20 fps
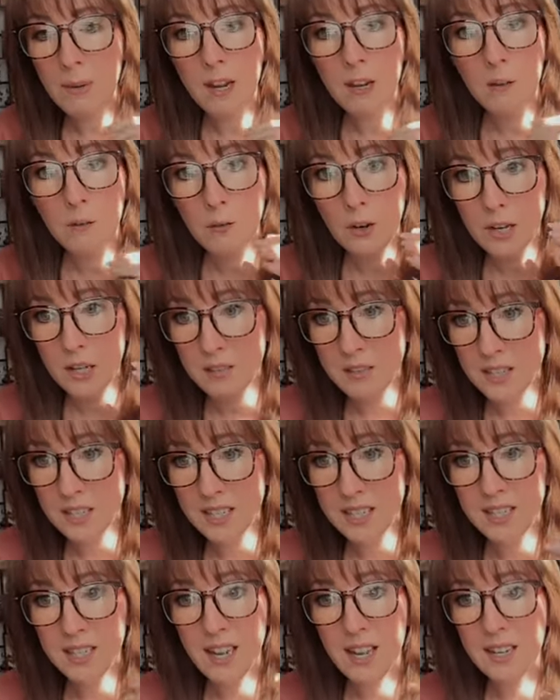Am I afraid of
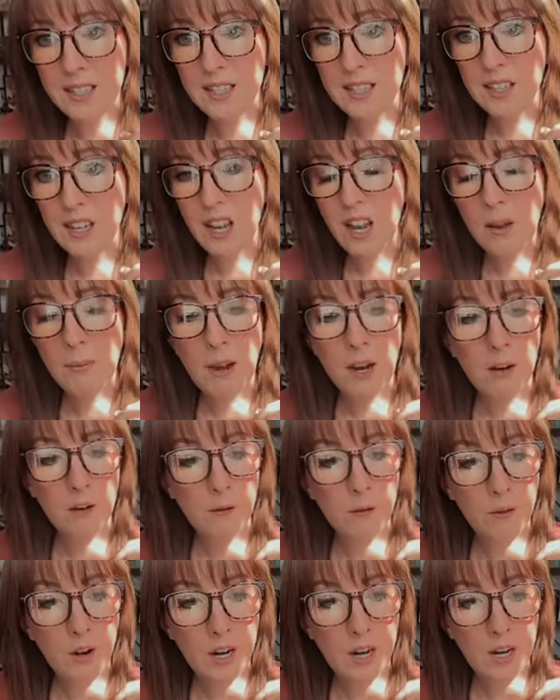success? Am I
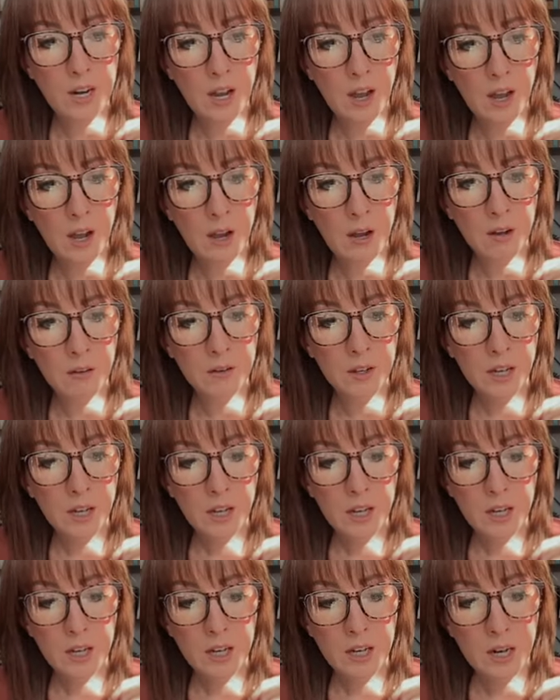afraid of,
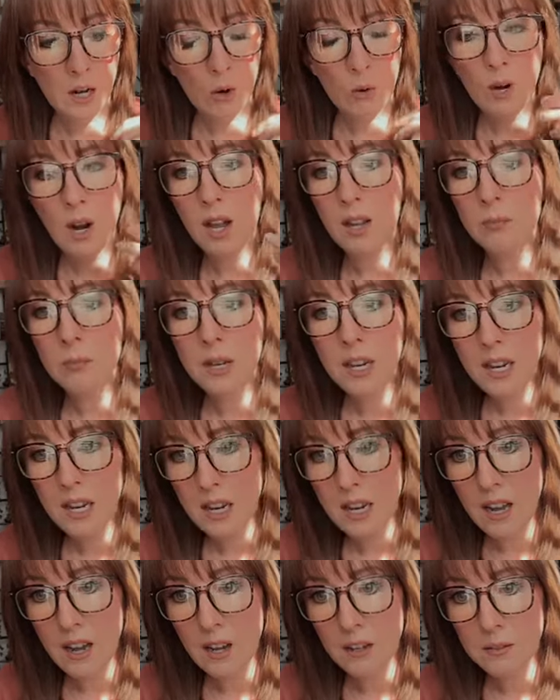you know, not
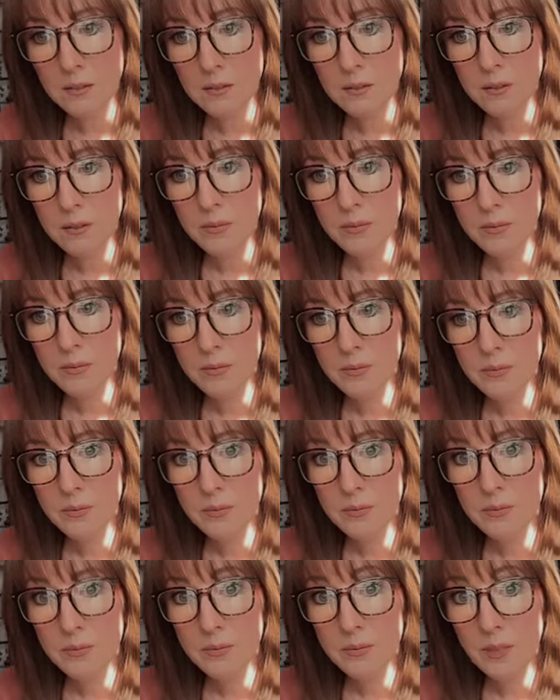being enough?
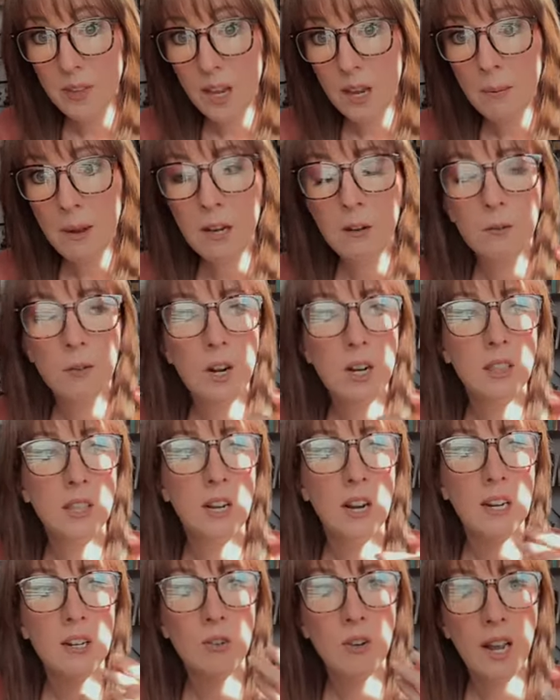Am I afraid
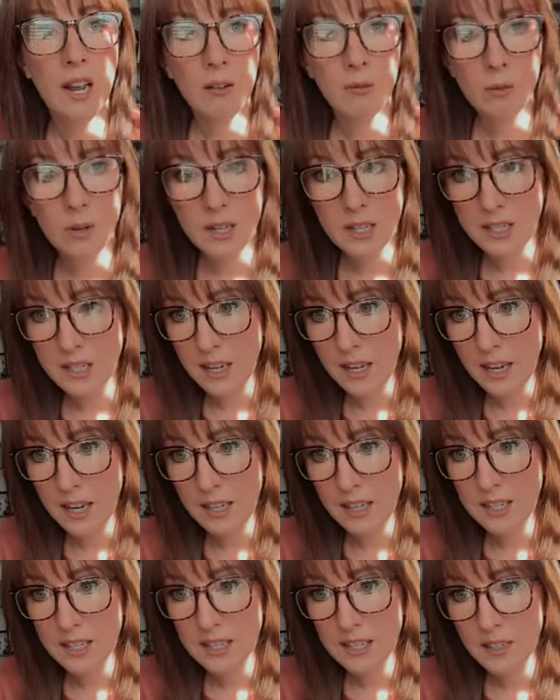that I don't have what it
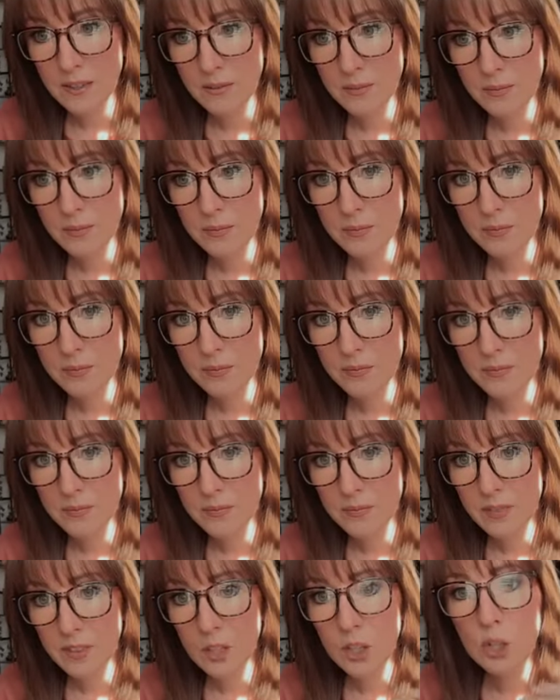takes?
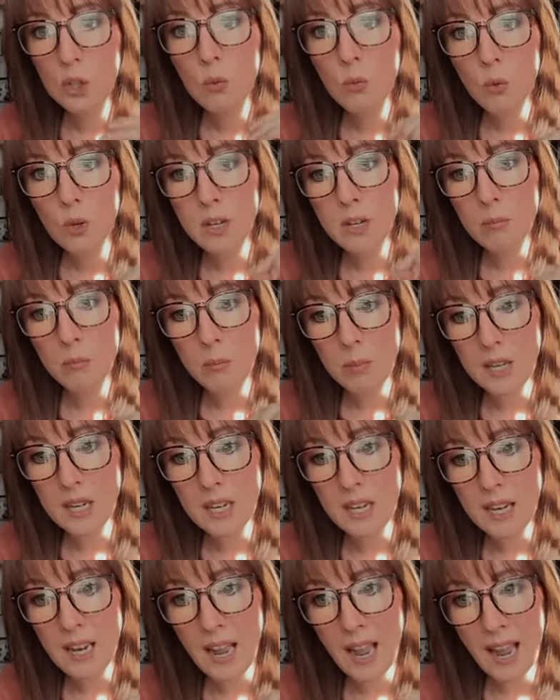You wouldn't
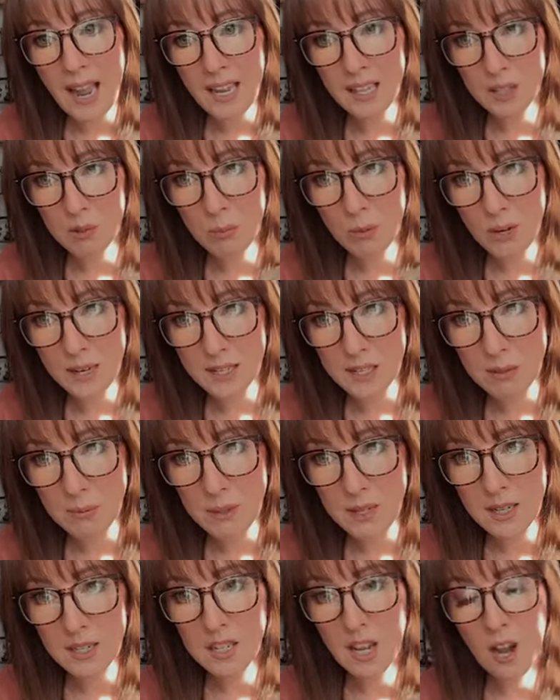be at the
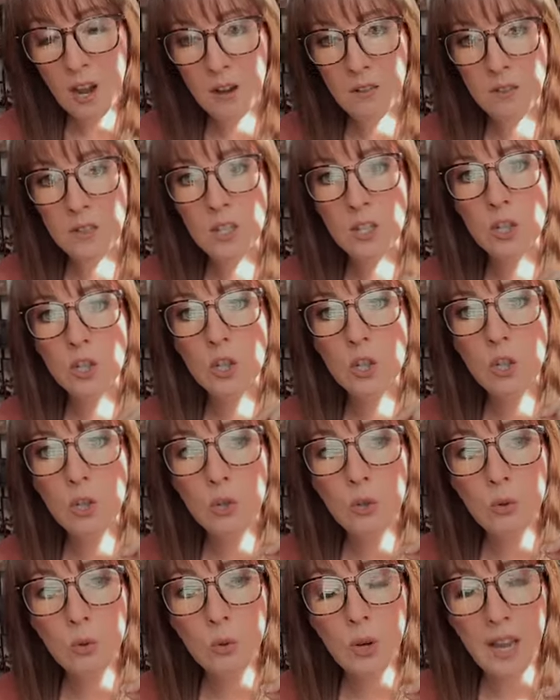precipice of this
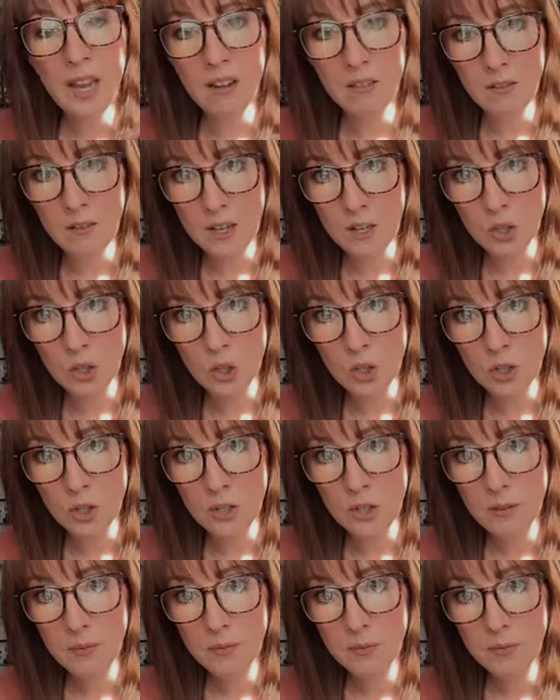new
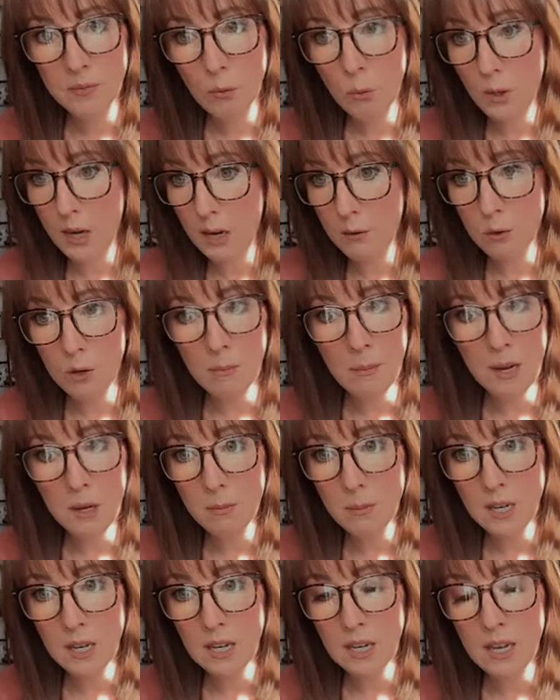adventure, whatever it
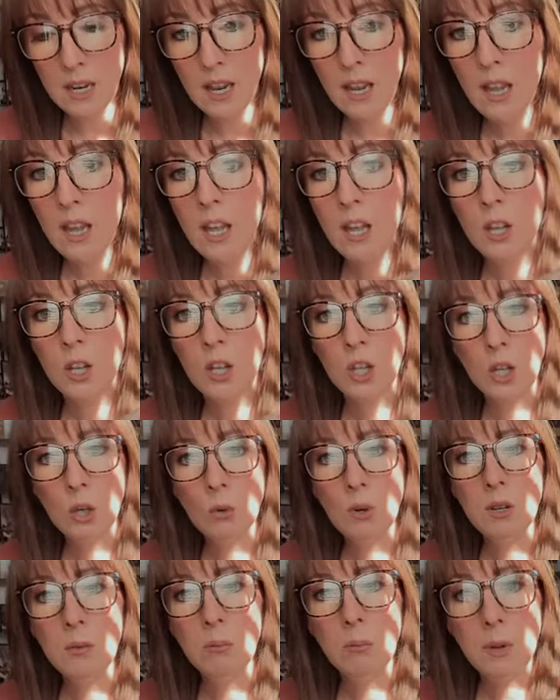may be.
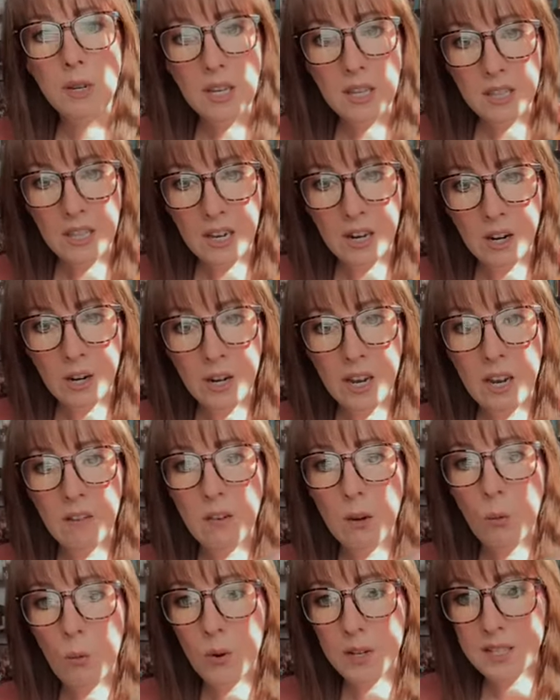You wouldn't be there
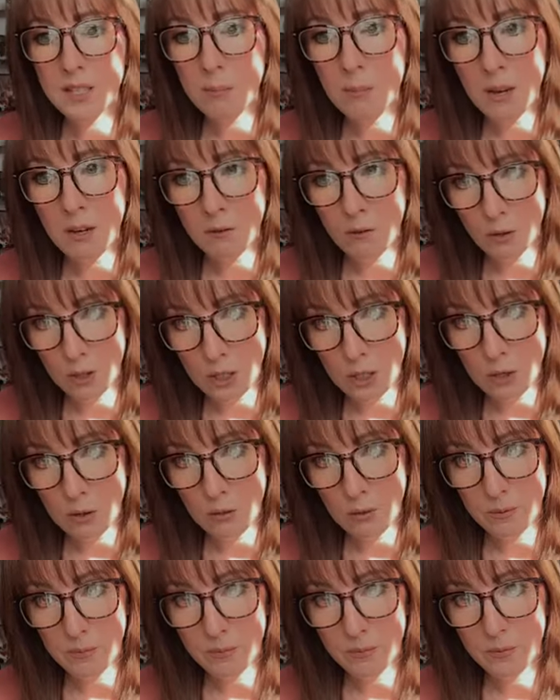if it wasn't meant for
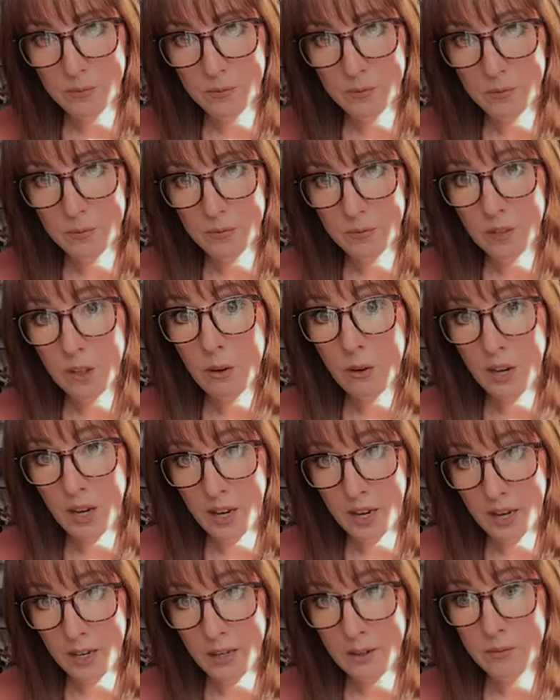you.
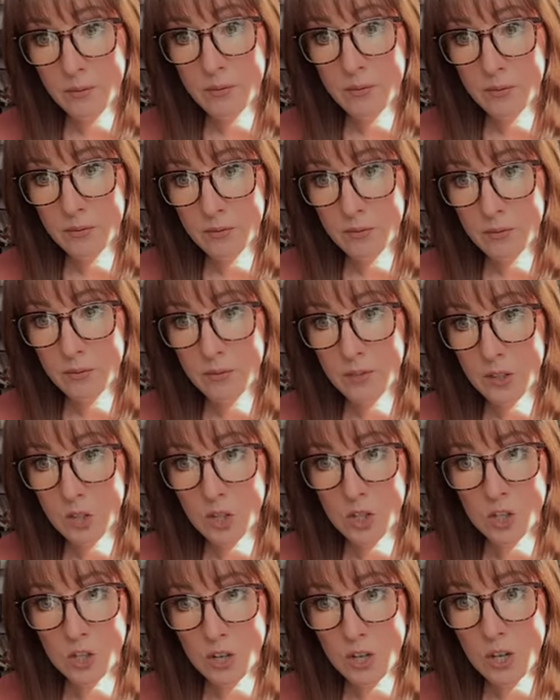Okay?
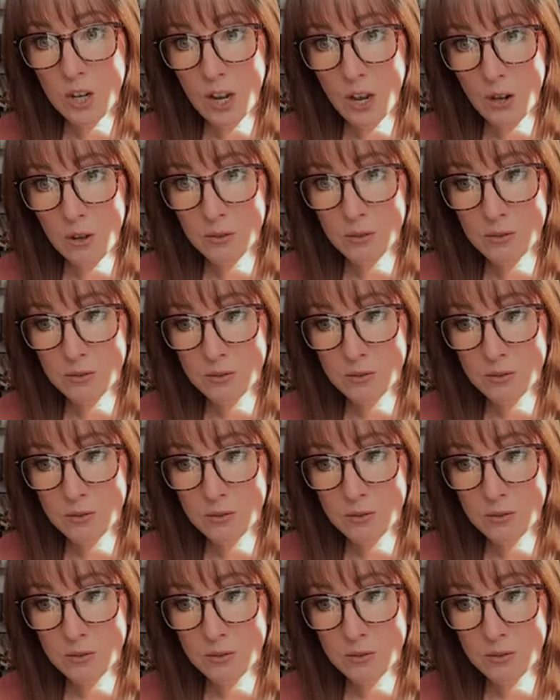Just so you know.